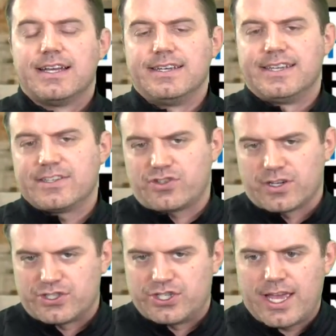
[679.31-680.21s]

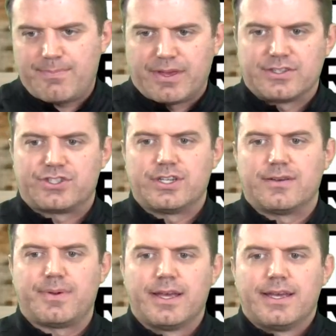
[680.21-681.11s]
district
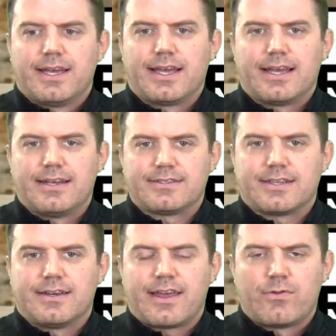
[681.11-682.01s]
championship as
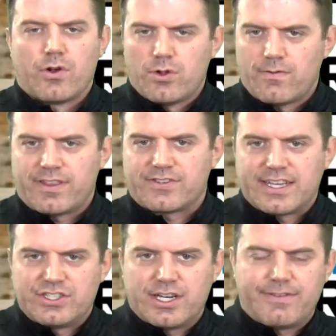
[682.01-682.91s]
they roll over the
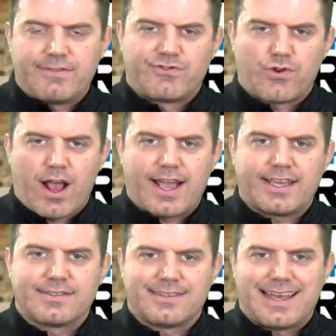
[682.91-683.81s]
St. Genevieve
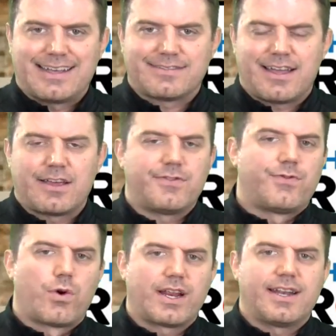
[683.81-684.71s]
Dragons last night,
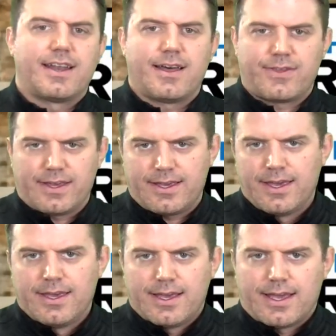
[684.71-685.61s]
40-0.
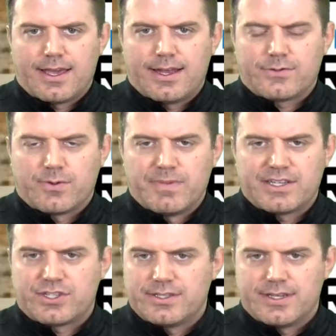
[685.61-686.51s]
And as we
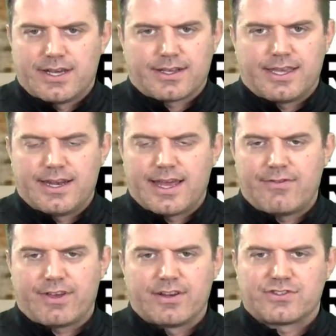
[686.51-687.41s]
mentioned, Kennett
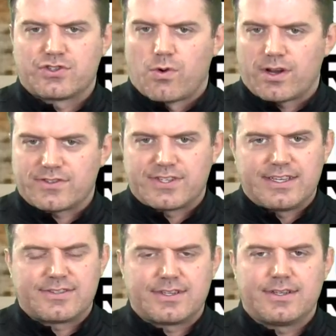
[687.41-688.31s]
having an historic
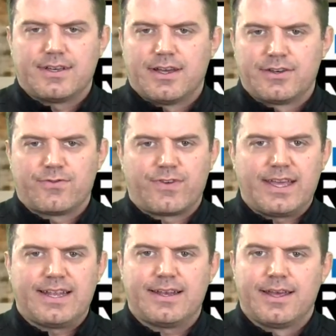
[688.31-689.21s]
season,
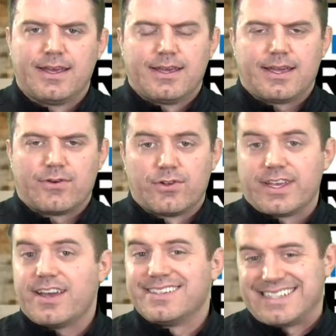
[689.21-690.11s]
undefeated and really
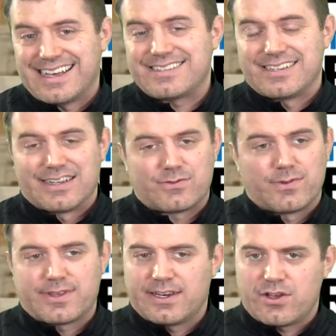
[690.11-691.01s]
untested. It's
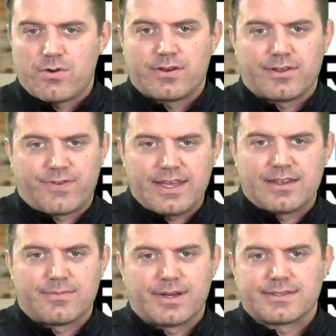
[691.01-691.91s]
one thing to go
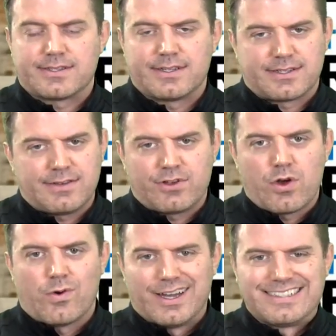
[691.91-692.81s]
undefeated, but to even
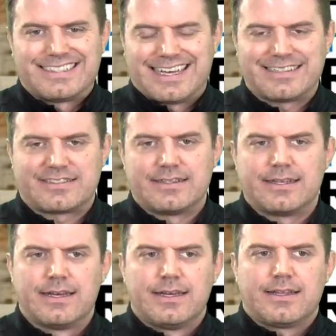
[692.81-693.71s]
go untested,
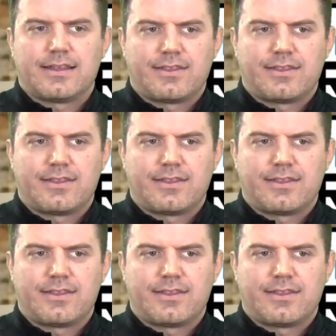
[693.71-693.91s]
I